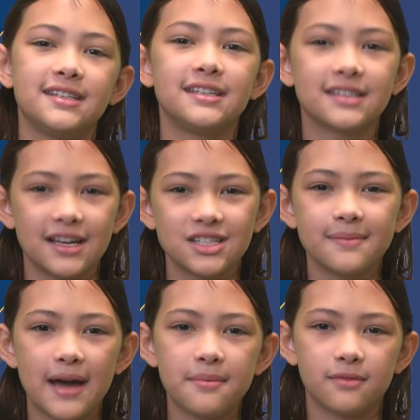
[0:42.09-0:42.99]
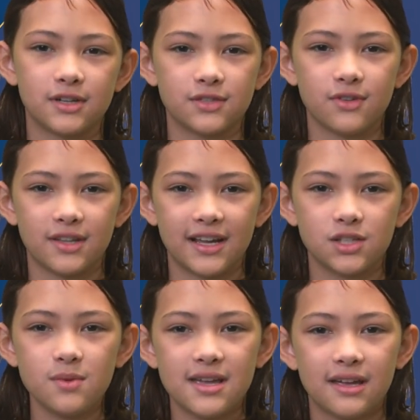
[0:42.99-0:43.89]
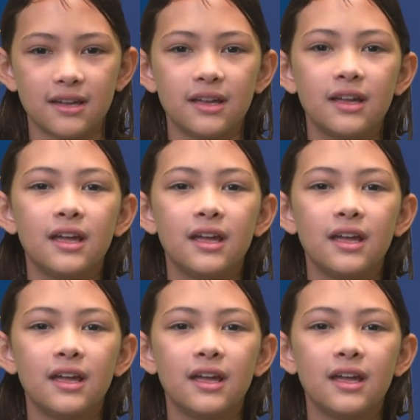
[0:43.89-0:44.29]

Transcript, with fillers: to discuss our Bible verse for the next week.